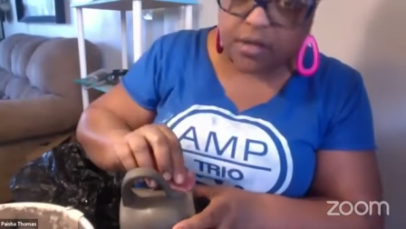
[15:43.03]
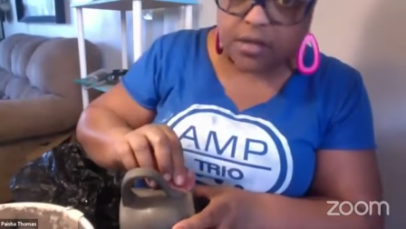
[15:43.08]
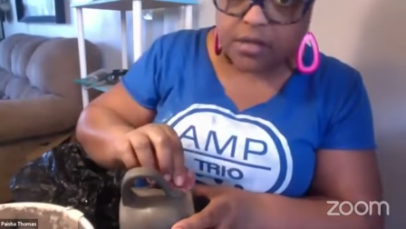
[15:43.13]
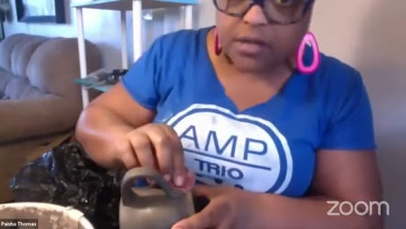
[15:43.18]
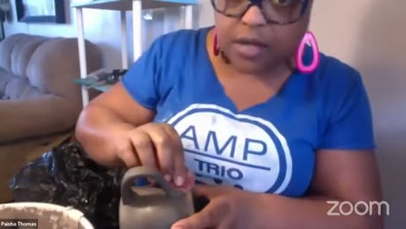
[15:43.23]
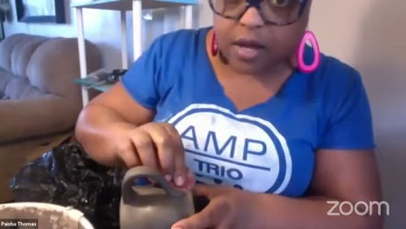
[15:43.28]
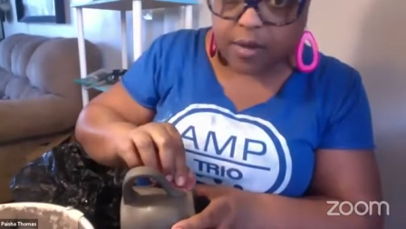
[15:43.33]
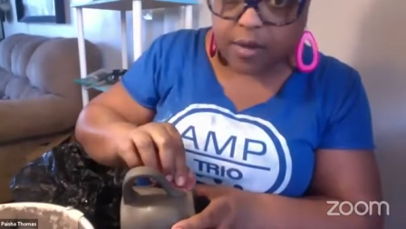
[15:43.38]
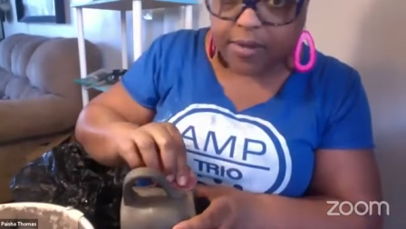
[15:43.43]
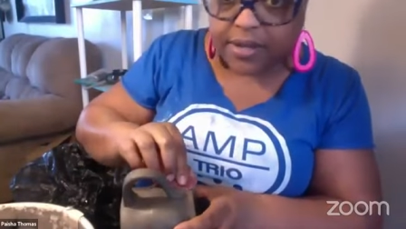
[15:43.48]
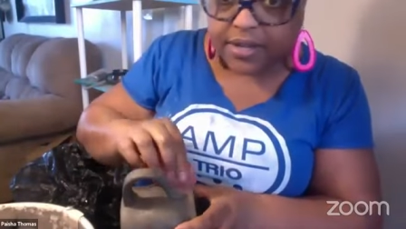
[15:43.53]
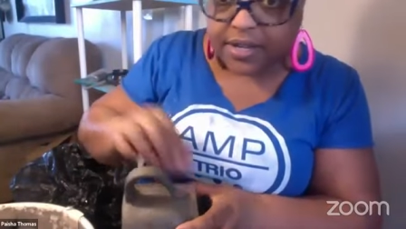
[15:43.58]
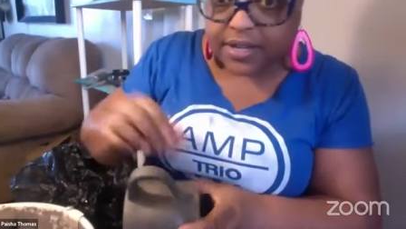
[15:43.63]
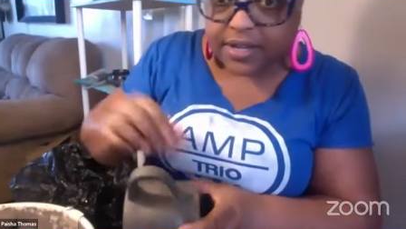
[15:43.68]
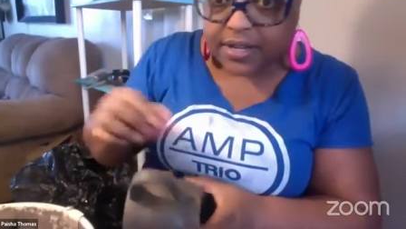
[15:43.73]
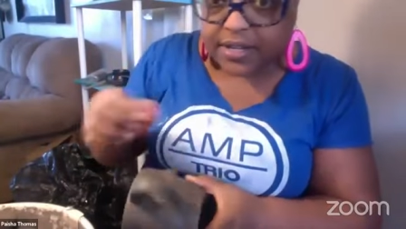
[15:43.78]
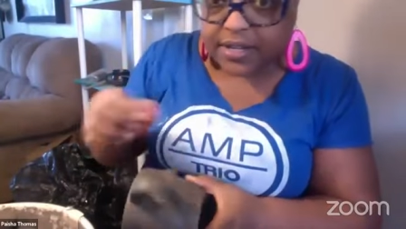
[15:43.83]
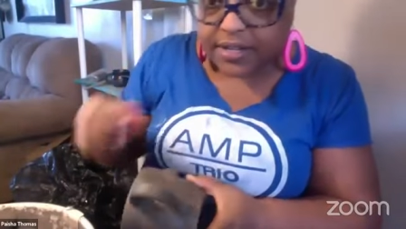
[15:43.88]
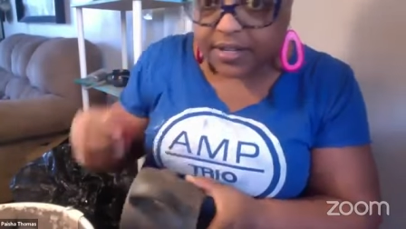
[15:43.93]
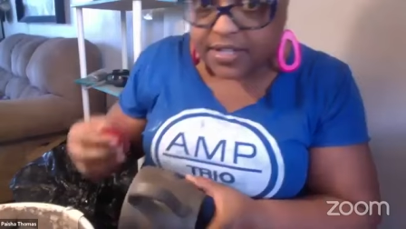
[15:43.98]
I'll be
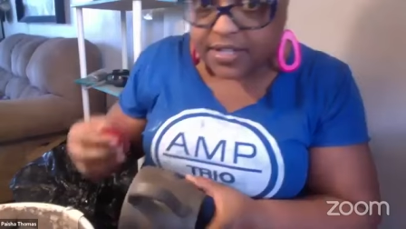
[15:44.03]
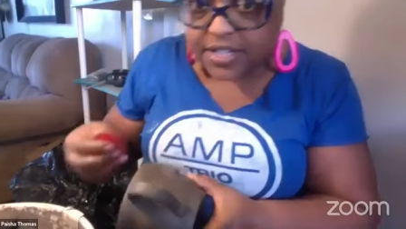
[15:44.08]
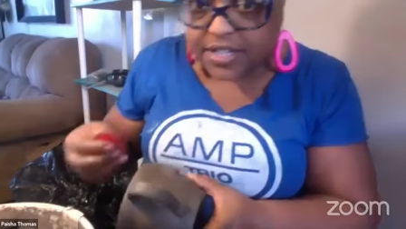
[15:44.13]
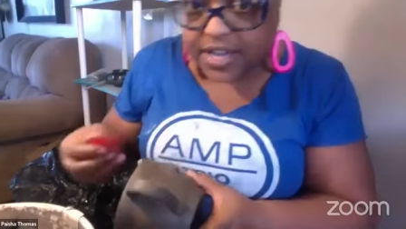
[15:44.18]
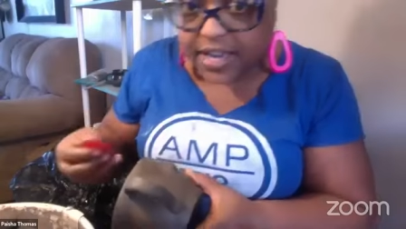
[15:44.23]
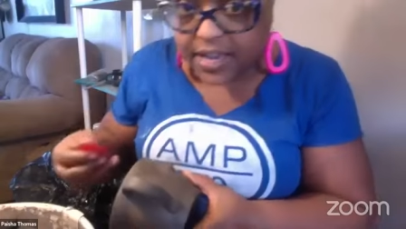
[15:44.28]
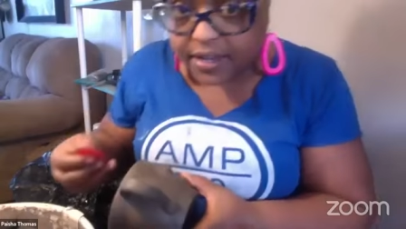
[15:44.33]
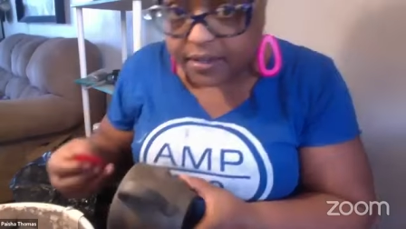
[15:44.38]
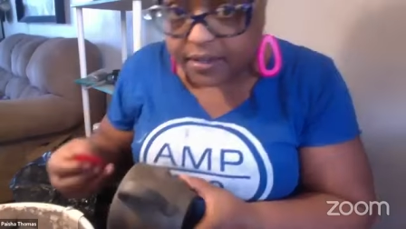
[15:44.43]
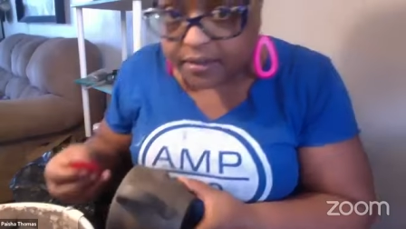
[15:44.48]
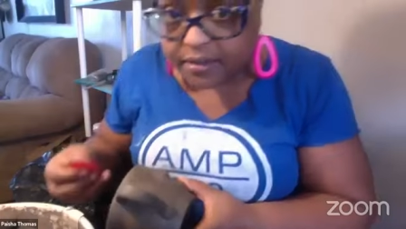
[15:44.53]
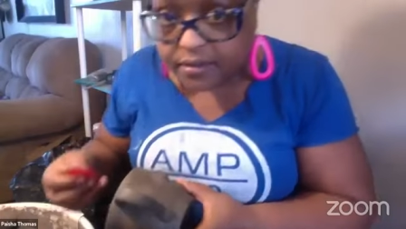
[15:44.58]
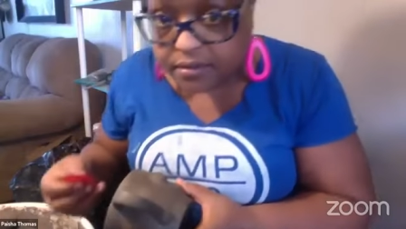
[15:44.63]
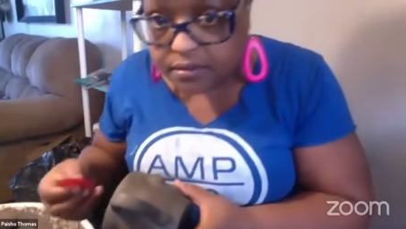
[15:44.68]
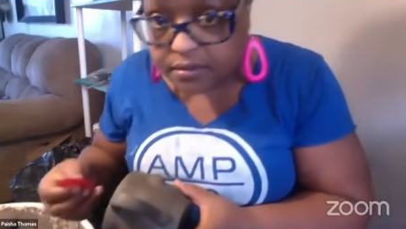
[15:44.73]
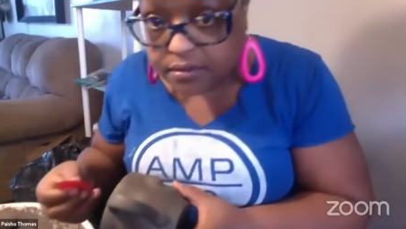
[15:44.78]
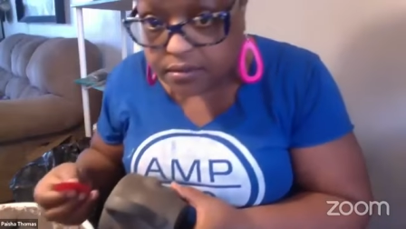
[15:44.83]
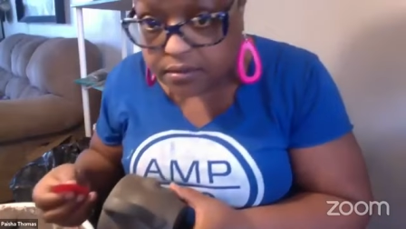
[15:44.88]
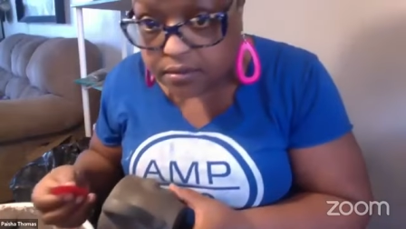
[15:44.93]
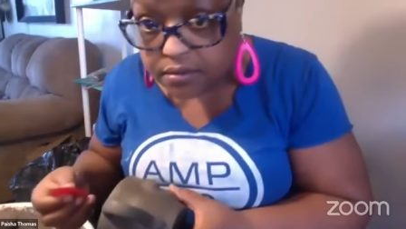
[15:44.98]
looking in the chat.
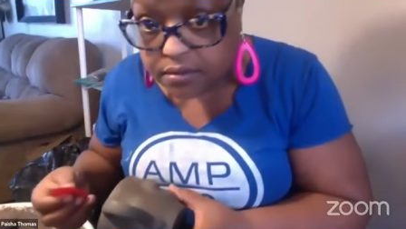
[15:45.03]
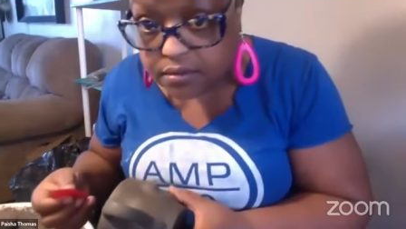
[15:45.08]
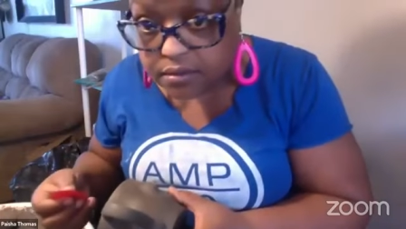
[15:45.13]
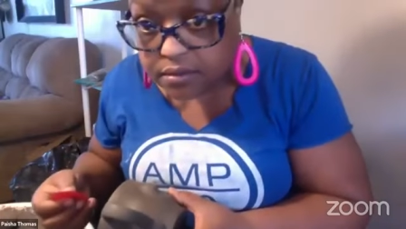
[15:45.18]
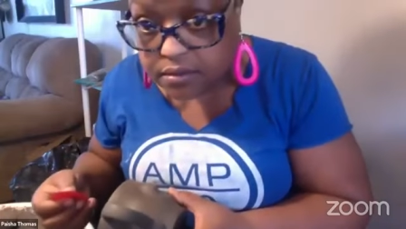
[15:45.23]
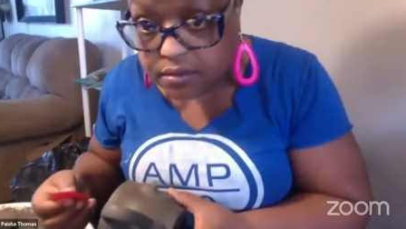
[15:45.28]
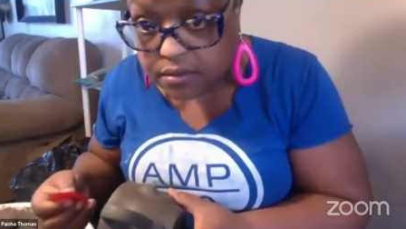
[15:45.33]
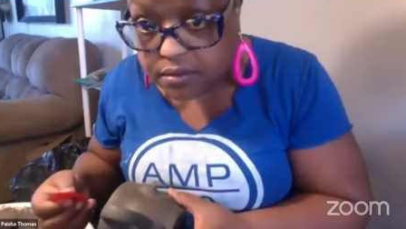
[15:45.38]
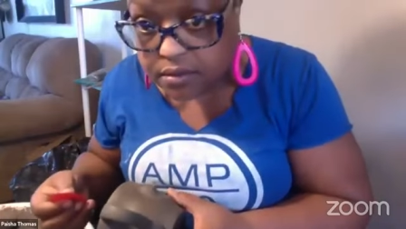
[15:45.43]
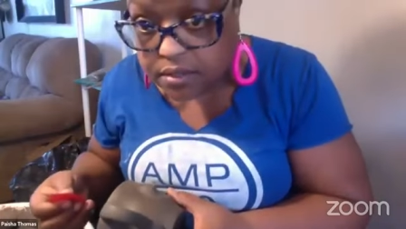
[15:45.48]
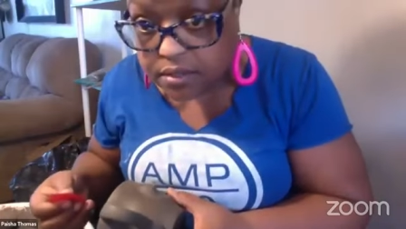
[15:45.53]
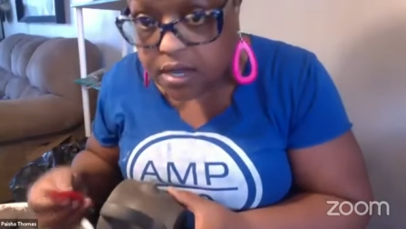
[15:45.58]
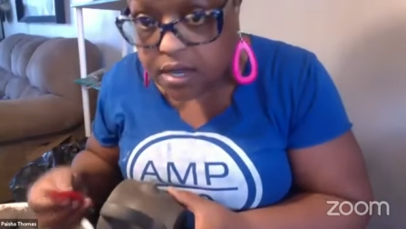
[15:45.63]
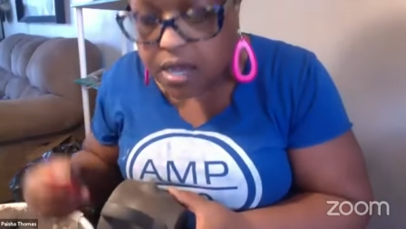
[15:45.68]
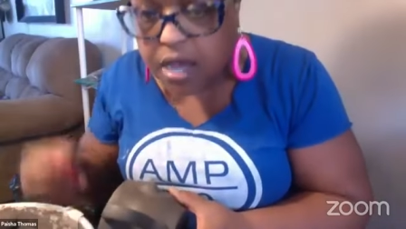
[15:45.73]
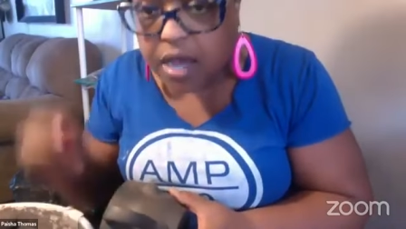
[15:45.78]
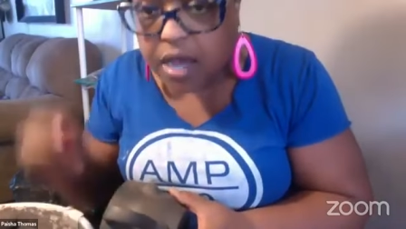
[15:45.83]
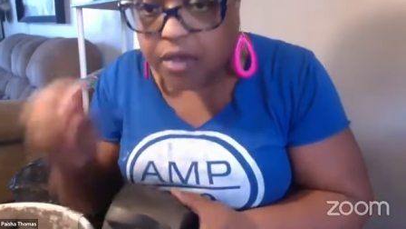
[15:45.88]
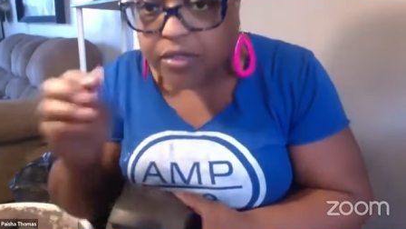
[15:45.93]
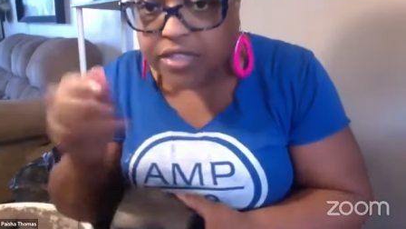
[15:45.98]

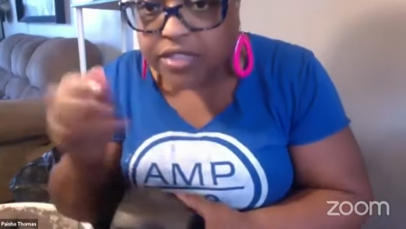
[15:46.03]
Oh,